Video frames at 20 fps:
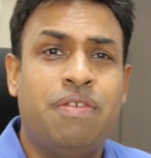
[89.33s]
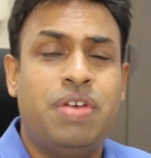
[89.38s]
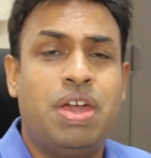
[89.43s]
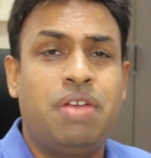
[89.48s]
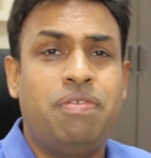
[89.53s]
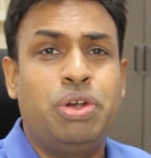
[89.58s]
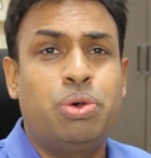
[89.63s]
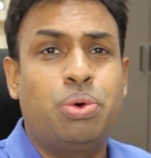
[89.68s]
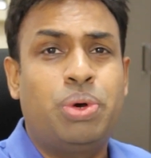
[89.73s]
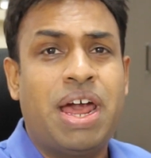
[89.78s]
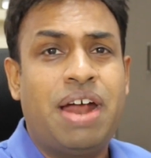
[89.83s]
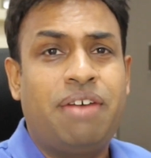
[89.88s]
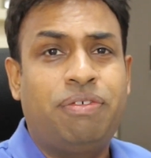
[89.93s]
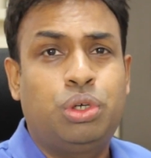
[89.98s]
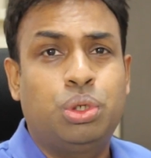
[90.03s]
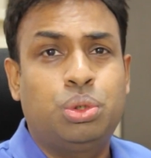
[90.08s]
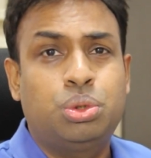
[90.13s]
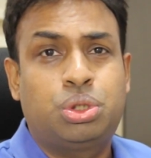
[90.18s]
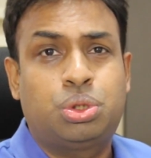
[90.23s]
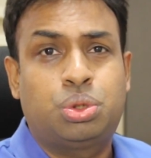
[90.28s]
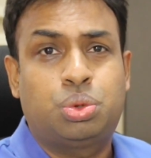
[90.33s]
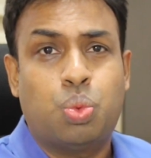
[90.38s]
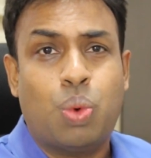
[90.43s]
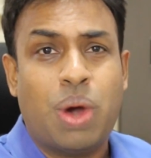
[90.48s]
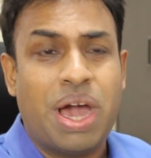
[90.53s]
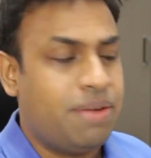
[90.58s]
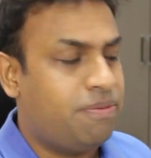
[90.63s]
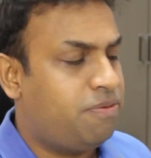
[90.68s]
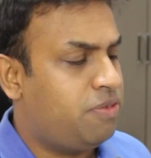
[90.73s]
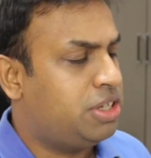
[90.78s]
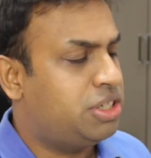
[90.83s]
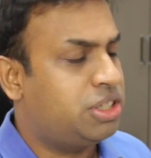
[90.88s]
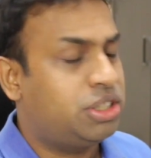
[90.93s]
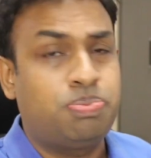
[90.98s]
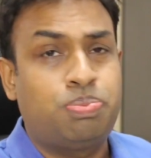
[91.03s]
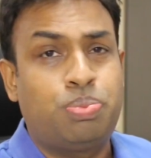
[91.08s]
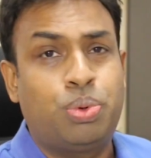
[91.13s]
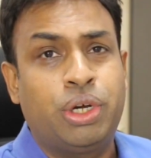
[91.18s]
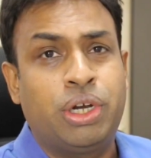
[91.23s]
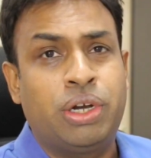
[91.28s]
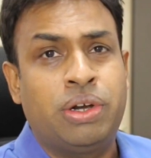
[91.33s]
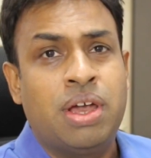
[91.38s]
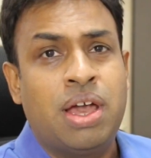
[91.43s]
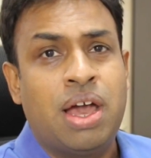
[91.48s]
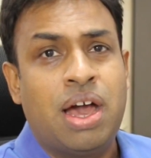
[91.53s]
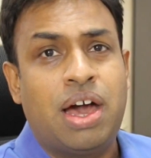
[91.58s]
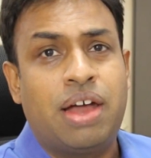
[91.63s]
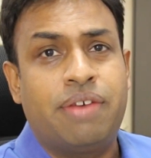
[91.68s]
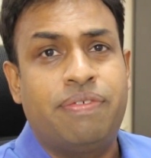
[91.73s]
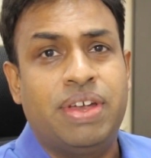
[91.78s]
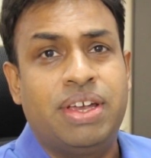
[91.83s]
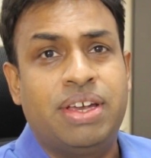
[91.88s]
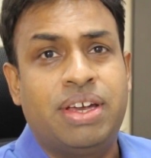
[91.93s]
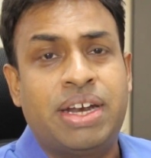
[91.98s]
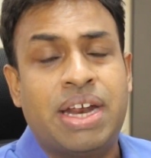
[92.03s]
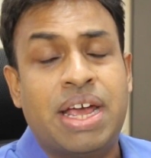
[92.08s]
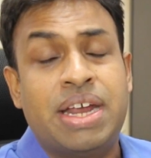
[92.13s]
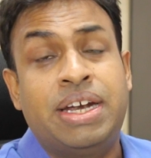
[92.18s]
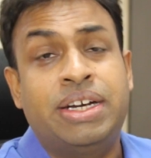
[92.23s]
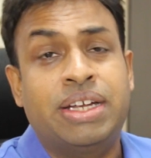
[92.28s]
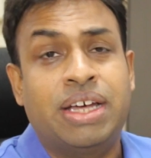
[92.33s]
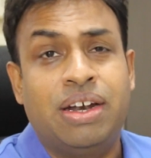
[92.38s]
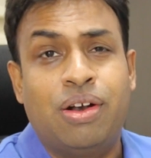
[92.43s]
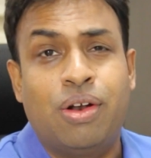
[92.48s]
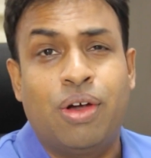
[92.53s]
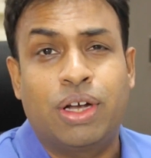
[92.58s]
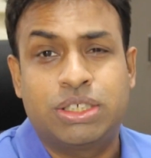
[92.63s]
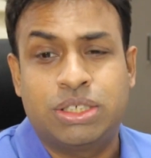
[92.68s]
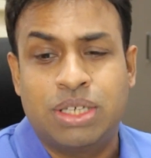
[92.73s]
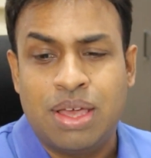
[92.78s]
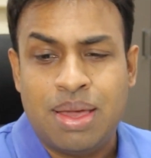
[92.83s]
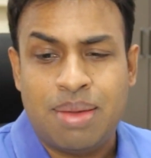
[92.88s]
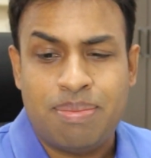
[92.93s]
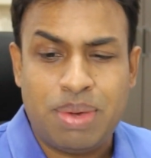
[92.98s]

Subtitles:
where we don't have to swipe, we just put our finger and it unlocks,